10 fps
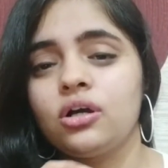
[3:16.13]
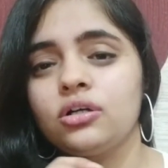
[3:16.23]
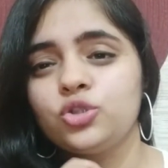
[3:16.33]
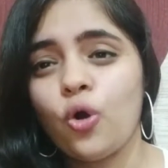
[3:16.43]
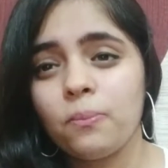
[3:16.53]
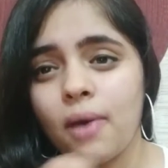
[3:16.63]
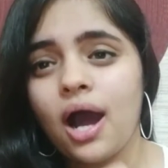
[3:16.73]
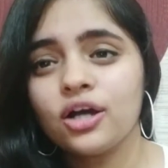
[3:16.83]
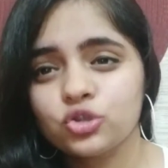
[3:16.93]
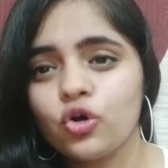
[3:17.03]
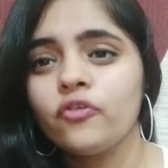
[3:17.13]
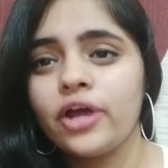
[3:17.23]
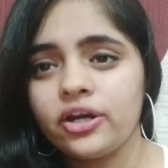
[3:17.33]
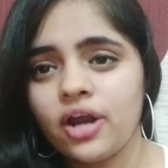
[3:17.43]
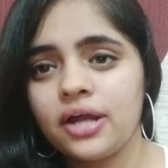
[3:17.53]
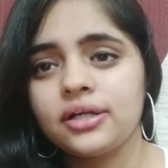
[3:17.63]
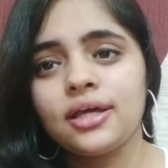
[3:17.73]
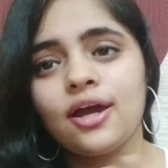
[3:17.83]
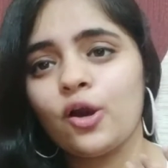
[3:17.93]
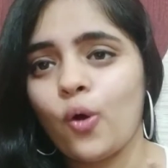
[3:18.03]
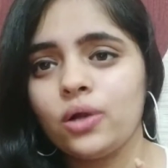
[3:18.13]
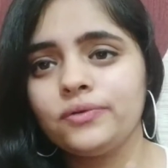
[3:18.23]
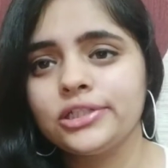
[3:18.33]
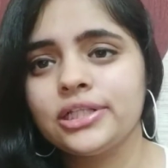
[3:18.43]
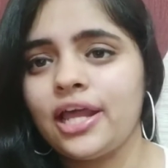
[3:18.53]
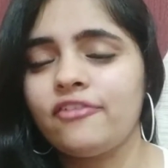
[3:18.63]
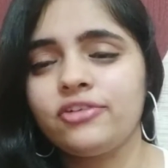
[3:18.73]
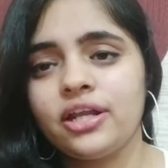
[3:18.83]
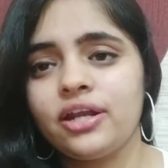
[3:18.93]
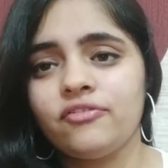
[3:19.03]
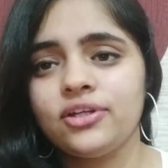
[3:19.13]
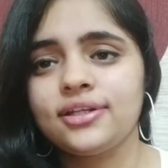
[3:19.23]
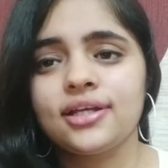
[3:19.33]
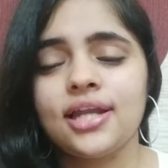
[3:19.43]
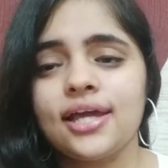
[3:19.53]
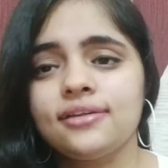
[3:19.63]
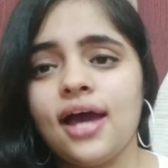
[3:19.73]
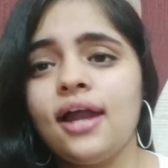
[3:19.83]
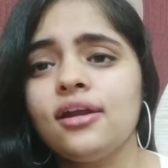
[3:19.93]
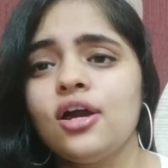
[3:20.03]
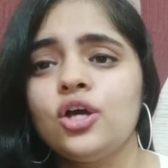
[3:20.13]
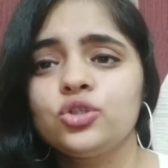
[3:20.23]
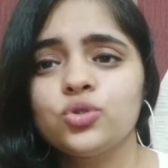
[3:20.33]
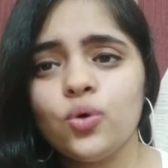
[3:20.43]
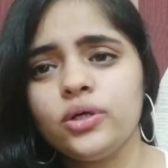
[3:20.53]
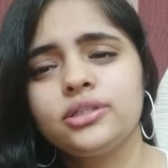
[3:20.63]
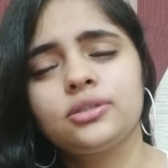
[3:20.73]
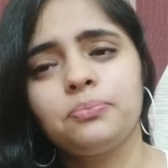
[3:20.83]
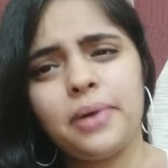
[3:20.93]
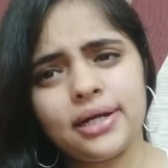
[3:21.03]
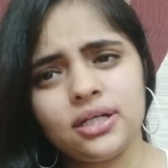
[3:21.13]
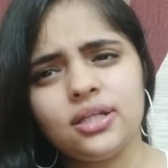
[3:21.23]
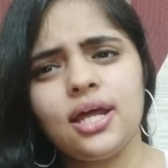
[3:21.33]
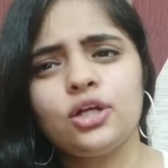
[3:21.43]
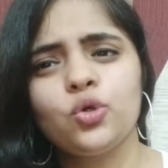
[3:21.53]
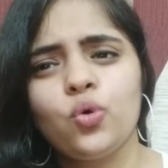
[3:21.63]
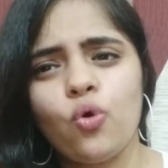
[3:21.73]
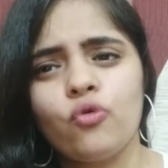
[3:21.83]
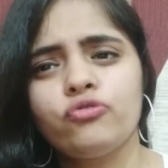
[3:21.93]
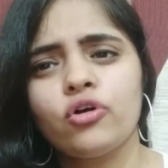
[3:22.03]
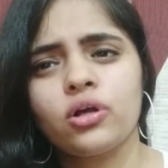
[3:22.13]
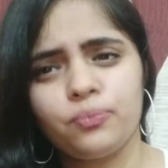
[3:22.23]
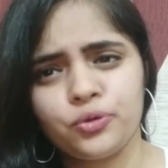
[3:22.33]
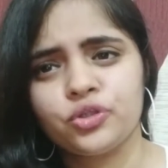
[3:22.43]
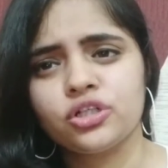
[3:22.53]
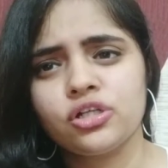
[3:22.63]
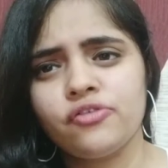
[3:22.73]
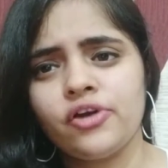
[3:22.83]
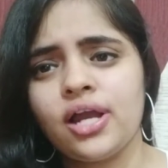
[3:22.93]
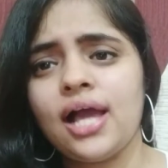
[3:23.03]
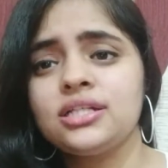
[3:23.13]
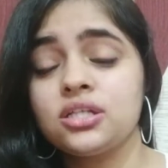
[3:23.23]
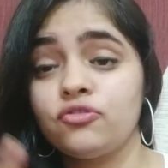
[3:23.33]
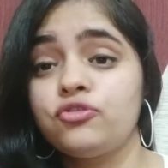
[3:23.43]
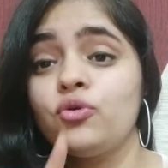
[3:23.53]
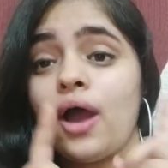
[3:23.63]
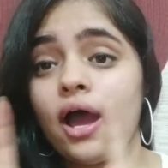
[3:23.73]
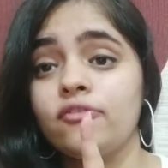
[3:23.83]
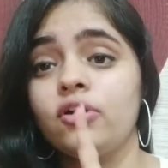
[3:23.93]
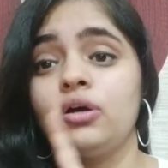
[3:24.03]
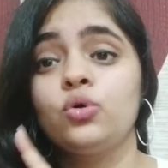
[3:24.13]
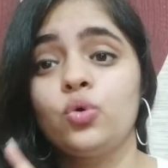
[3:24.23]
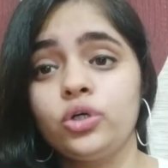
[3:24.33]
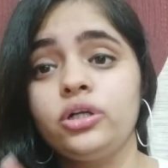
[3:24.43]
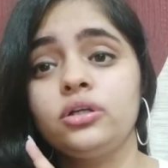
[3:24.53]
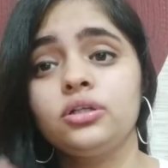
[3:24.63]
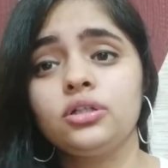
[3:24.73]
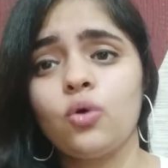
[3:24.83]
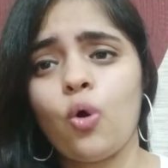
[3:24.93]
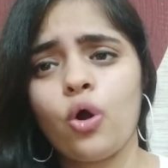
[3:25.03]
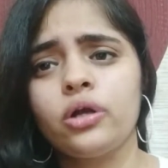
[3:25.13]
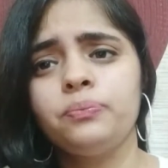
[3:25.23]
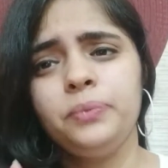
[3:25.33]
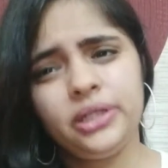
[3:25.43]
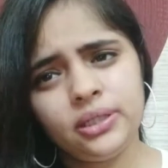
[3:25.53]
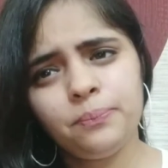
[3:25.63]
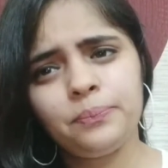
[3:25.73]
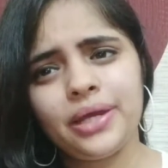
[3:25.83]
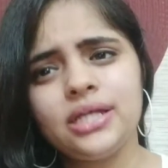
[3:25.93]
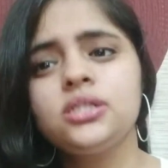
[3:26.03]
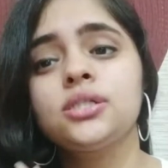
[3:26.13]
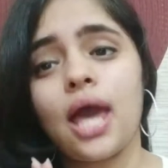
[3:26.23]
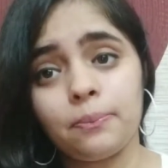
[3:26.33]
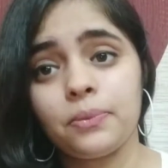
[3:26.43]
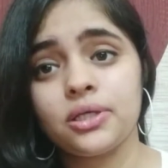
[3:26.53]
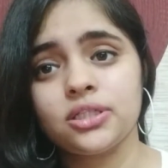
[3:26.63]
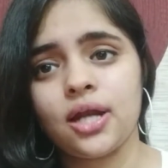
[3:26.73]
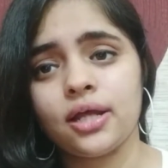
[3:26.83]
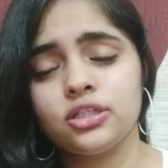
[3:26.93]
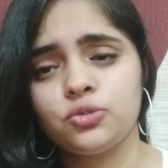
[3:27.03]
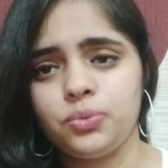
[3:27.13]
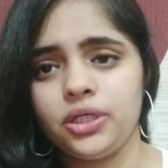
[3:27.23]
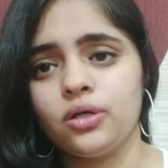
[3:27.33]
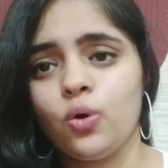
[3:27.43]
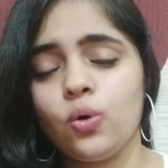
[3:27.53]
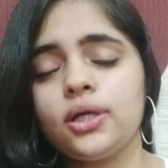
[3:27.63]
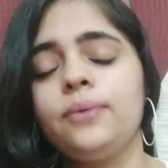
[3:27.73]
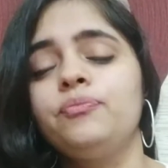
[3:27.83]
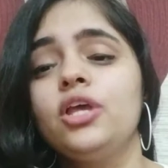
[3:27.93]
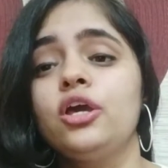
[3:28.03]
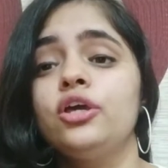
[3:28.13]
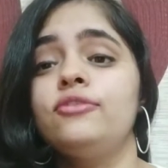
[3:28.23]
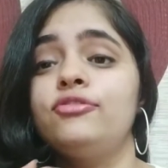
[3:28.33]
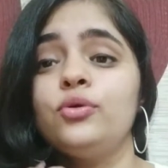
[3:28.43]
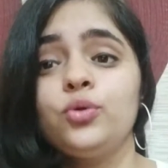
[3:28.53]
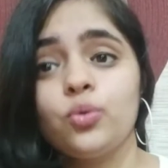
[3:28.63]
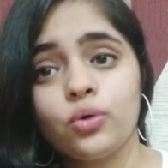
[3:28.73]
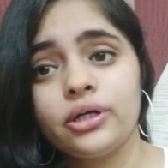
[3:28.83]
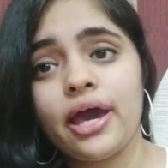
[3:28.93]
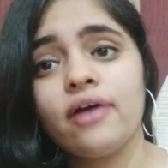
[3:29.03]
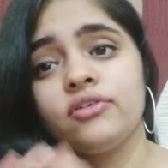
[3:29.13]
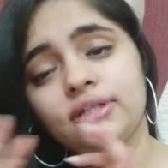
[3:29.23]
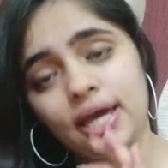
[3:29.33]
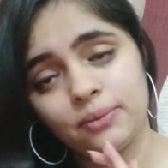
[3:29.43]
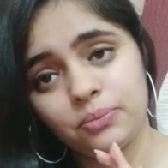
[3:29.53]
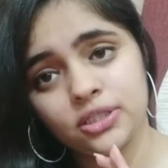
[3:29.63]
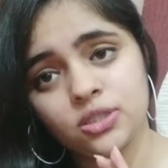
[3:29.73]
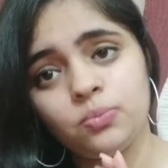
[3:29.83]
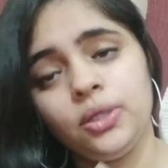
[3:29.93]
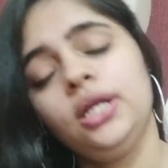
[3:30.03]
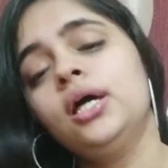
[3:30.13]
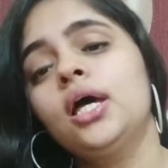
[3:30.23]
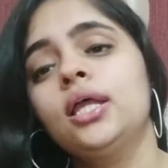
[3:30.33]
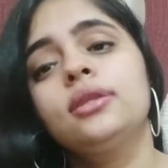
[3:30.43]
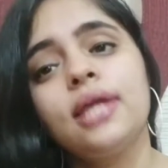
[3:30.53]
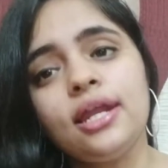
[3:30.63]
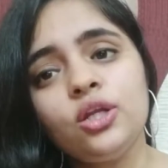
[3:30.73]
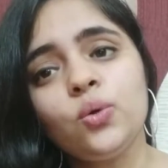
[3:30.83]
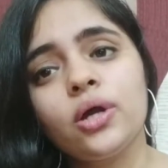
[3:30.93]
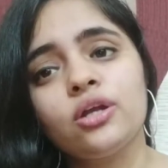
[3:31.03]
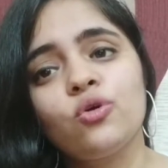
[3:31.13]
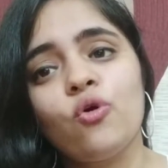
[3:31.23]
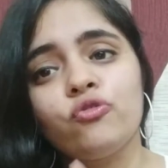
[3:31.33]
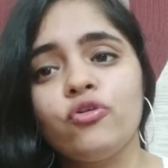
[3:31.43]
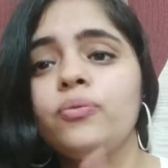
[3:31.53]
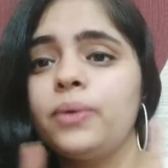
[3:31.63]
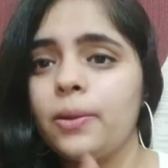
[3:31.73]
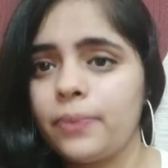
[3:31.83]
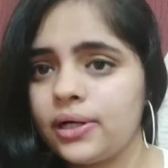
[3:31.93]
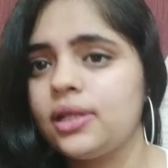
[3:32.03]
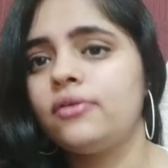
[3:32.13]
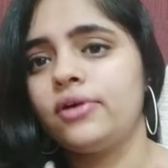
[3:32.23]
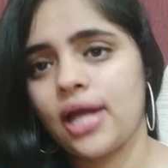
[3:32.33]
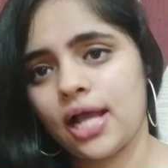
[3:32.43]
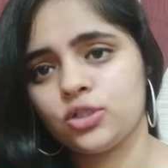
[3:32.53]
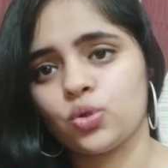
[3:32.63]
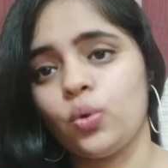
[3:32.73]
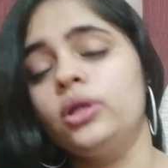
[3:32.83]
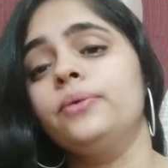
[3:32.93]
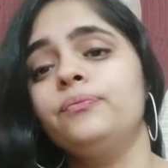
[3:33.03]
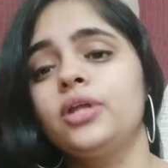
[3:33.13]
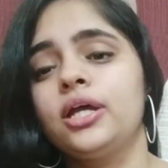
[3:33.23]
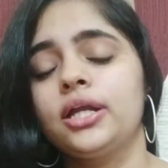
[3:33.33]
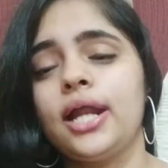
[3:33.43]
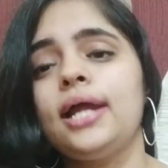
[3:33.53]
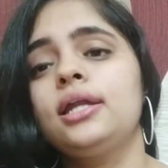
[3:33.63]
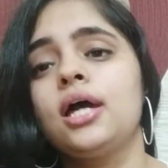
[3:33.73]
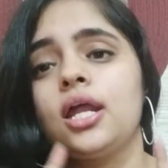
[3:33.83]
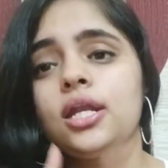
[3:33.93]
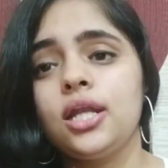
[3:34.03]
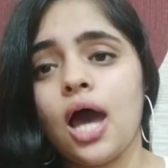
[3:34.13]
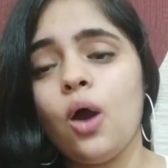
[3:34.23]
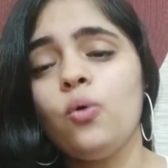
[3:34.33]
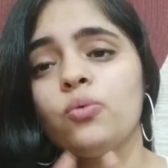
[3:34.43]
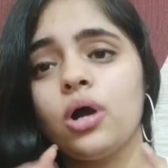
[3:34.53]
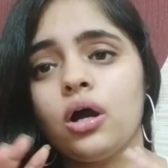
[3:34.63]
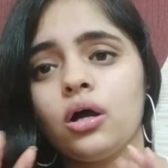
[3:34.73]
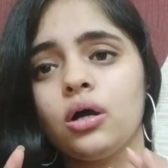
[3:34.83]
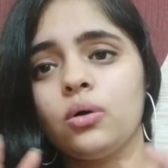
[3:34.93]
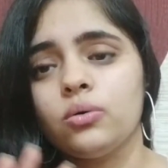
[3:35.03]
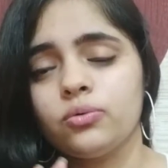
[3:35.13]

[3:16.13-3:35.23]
your marks of handwriting are always left and everything like that. So it's better that you go for computer delivered IELTS if you have a good or medium paced typing speed. Okay, if you don't have a typing speed, then you can go for paper delivered IELTS only. Right now,